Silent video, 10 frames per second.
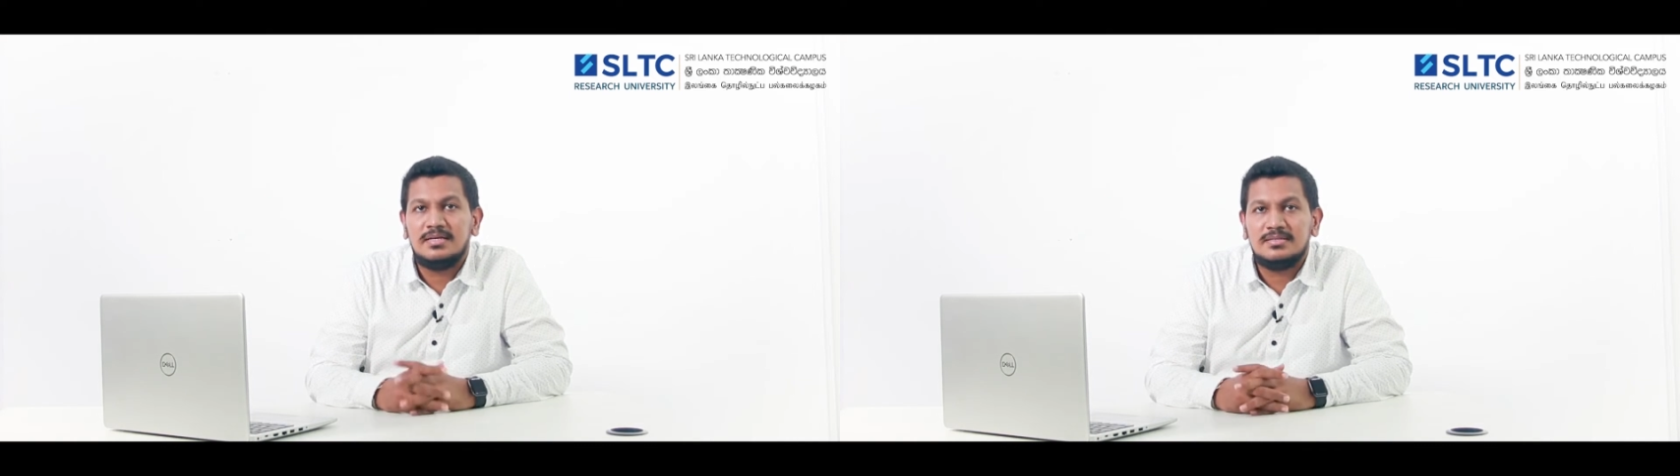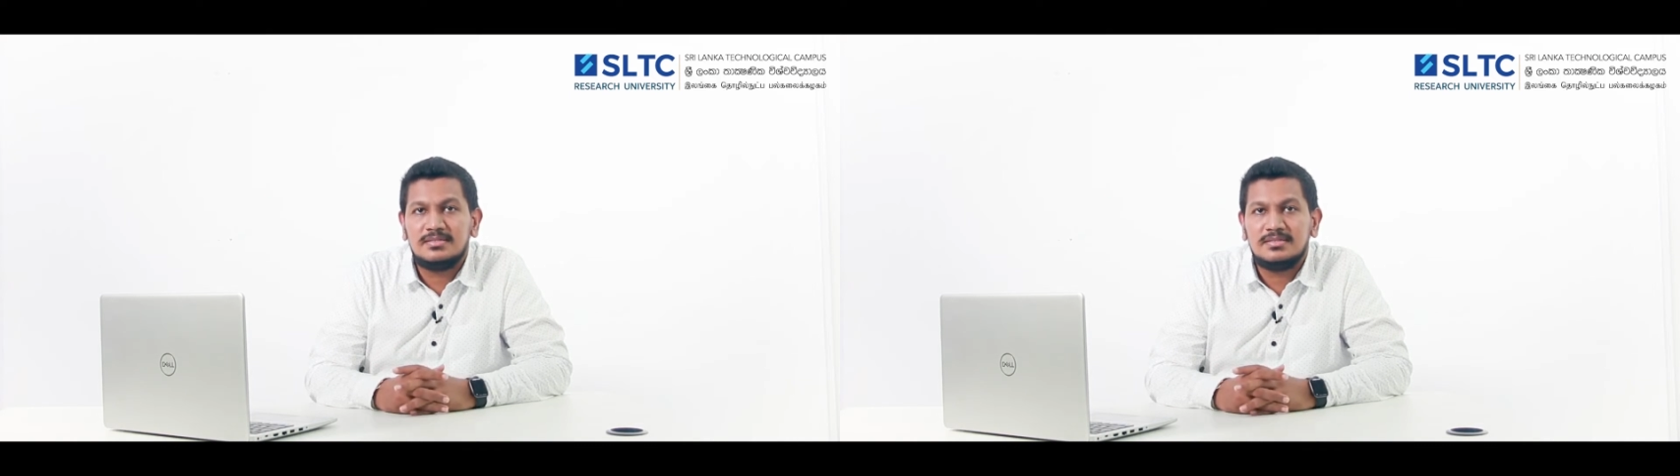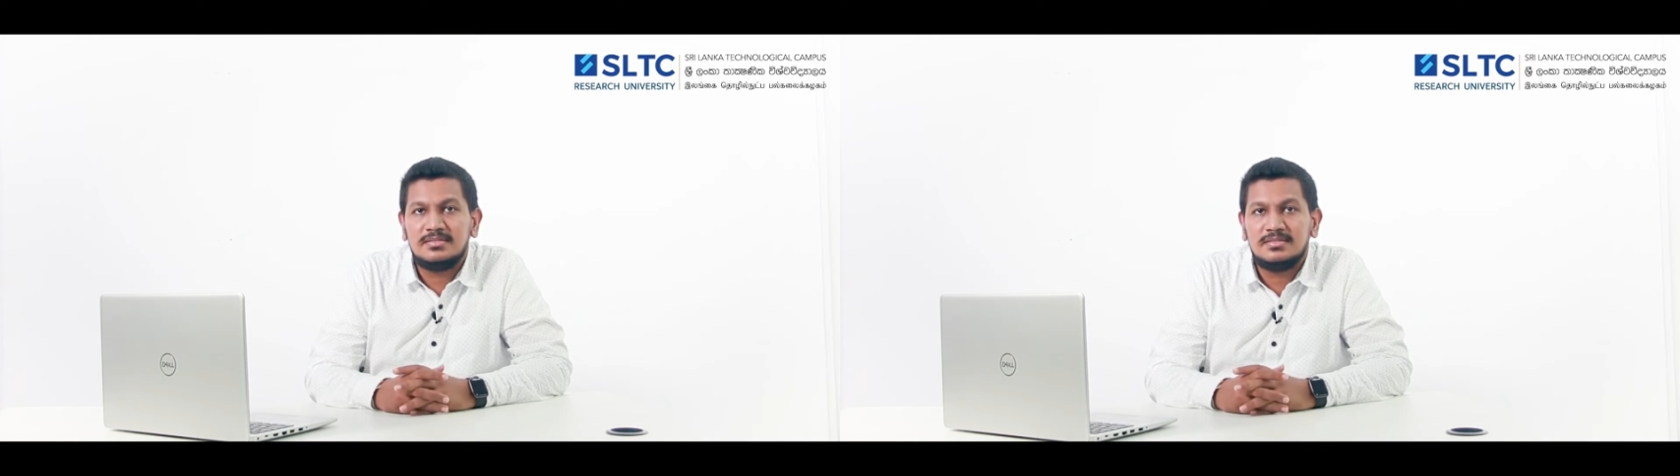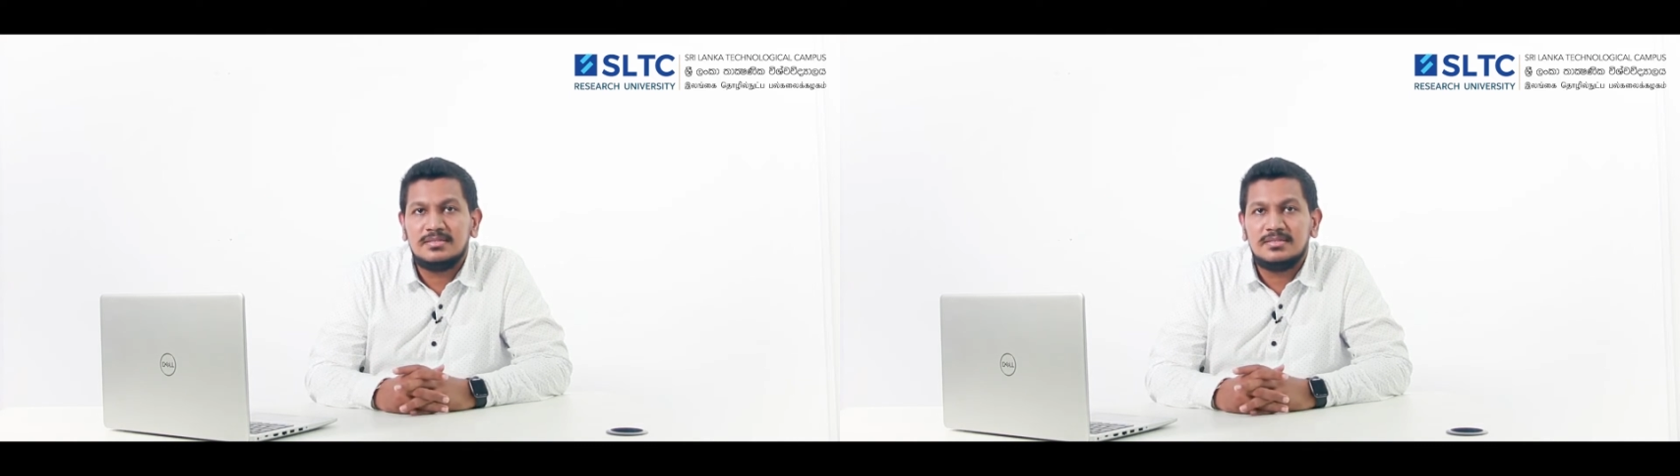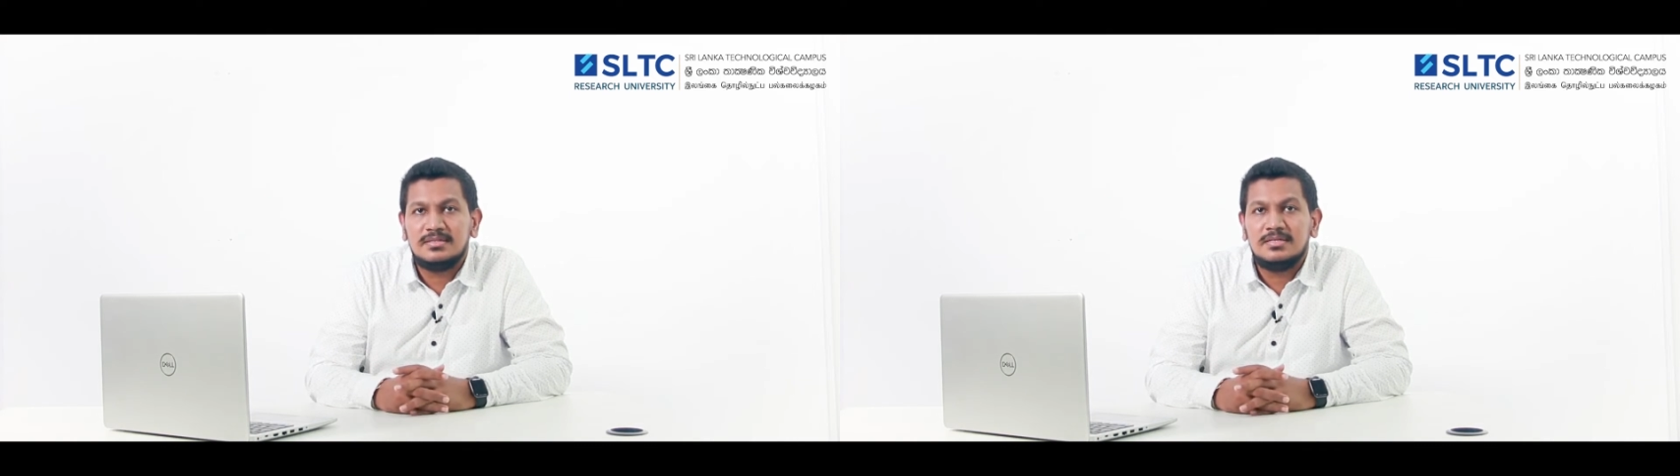its
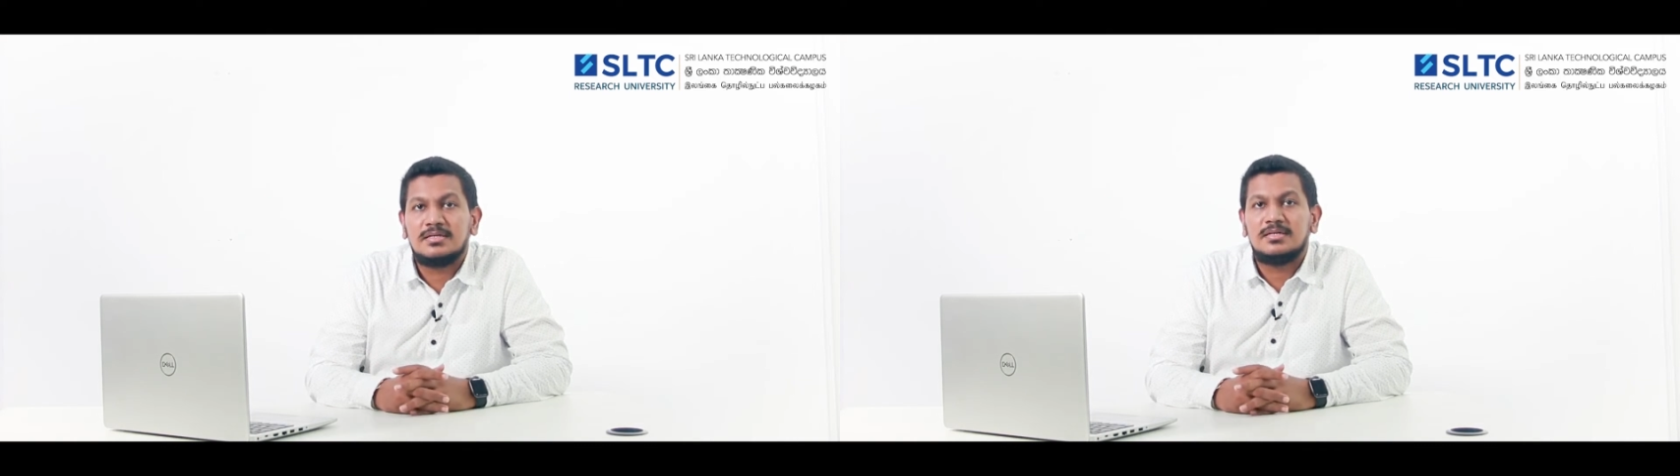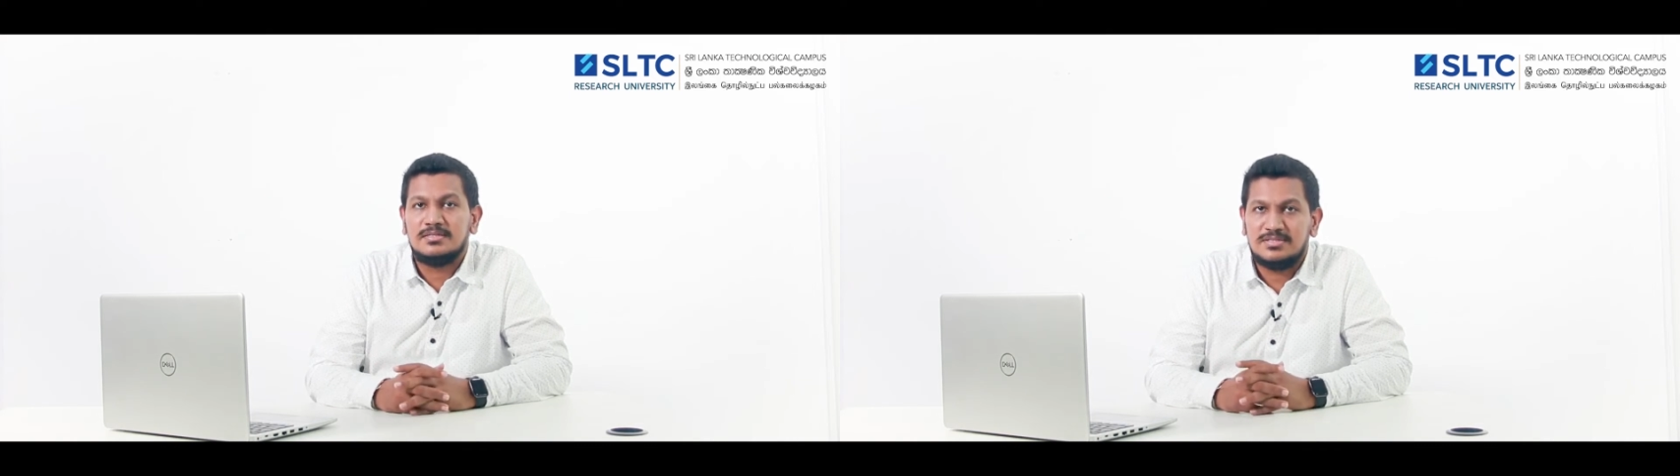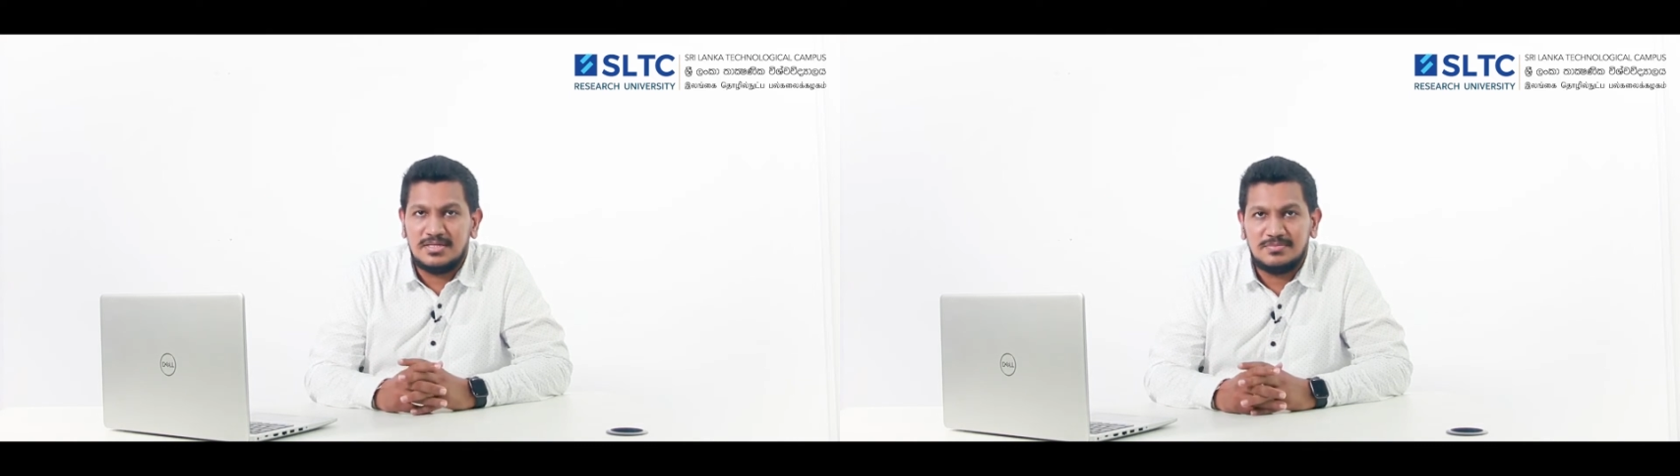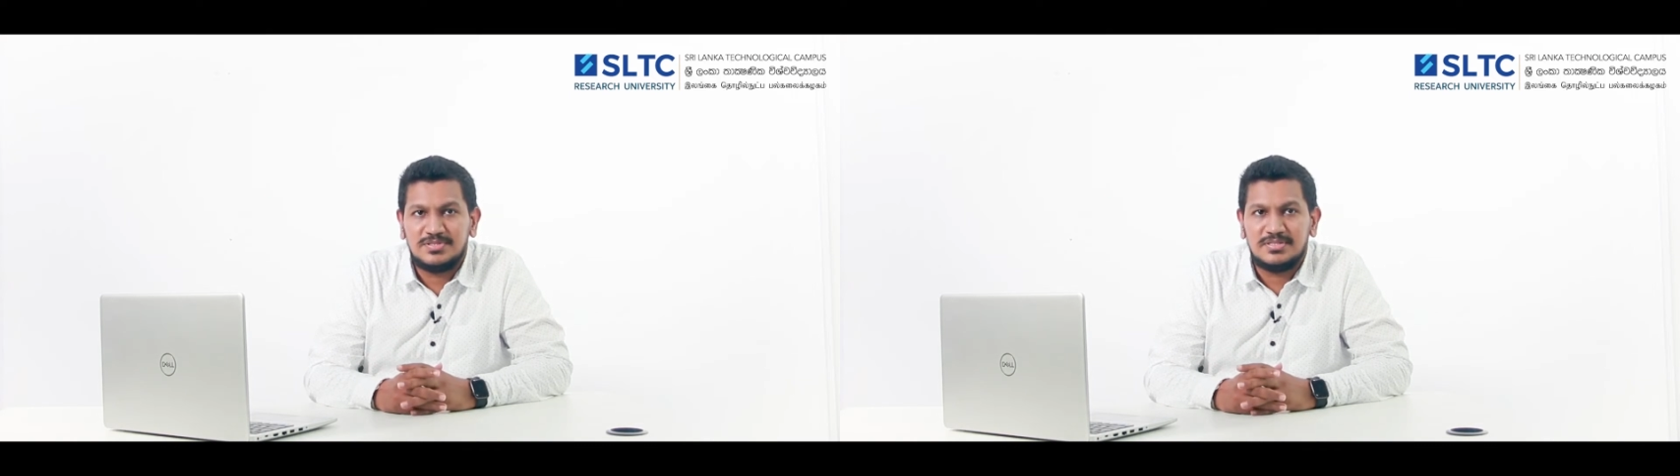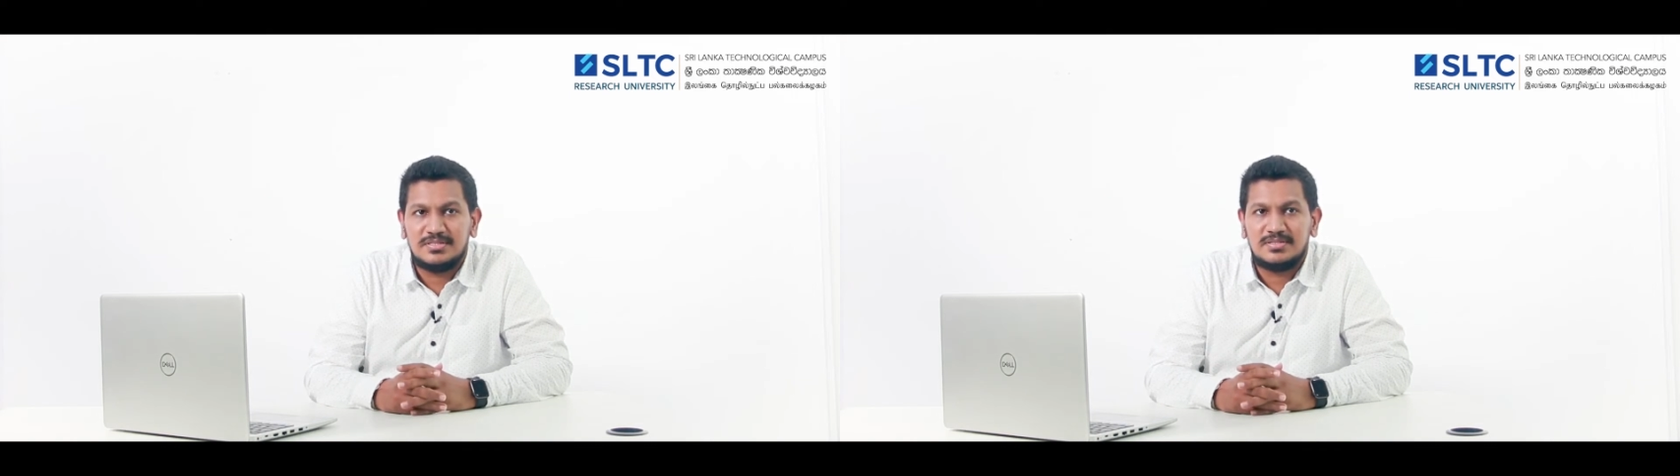
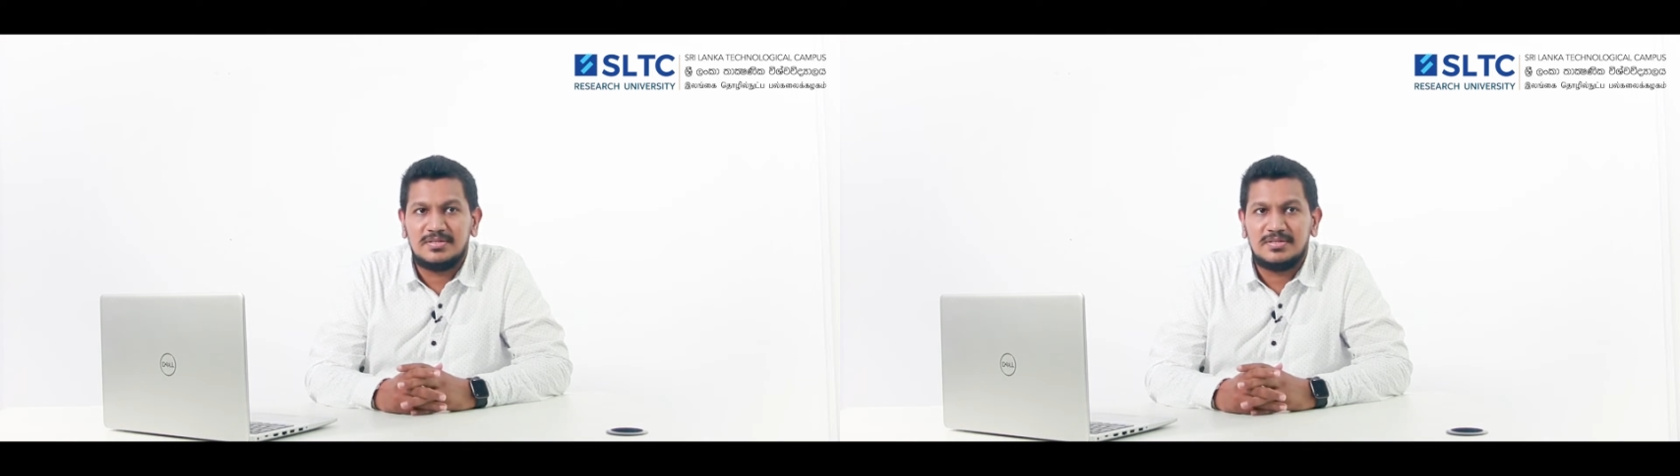consumption.